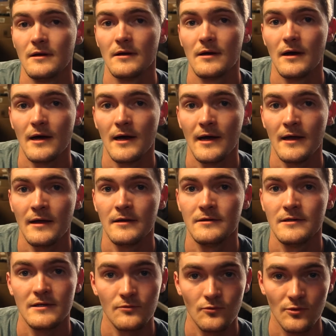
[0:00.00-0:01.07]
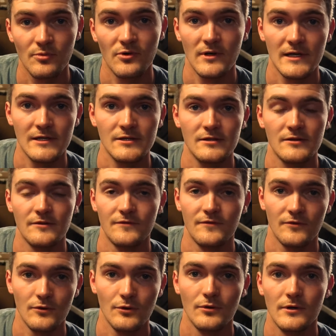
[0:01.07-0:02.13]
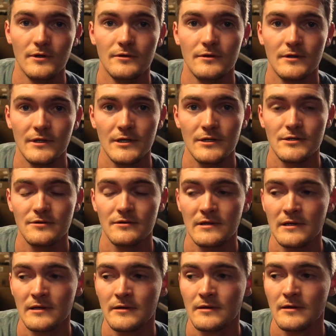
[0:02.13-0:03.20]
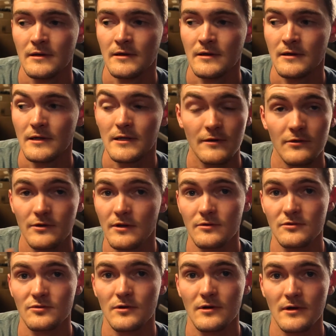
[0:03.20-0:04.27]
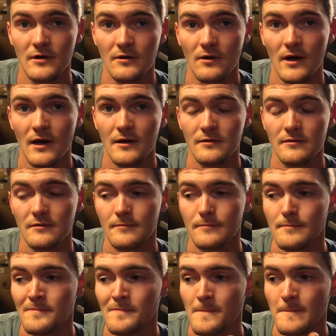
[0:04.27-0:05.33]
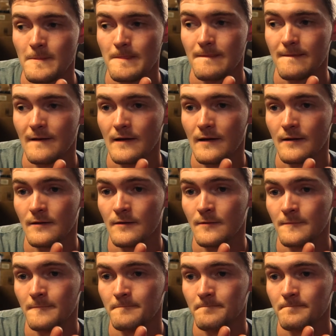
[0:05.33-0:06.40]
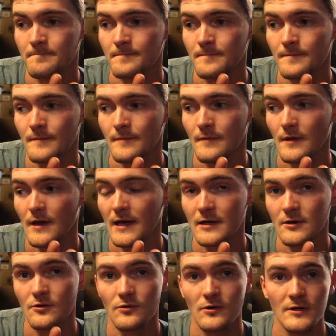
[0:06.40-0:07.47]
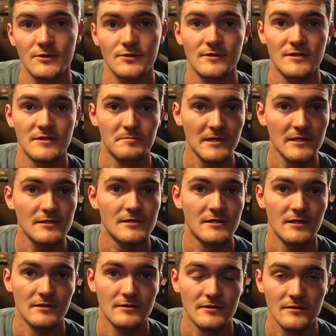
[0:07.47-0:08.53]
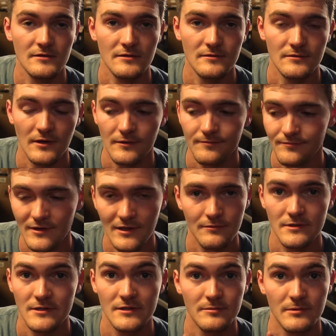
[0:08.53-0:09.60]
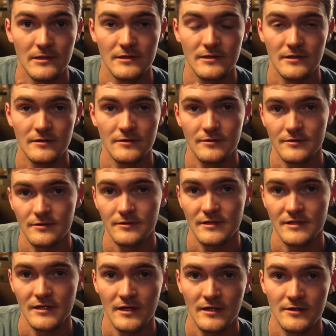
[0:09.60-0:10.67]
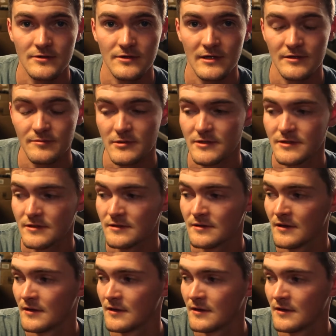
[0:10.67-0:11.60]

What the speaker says: I didn't replace the fluid initially, and everything was working great. Now, I had crushed the speed sensor. I think it was a speed sensor. It's on the side of the transmission.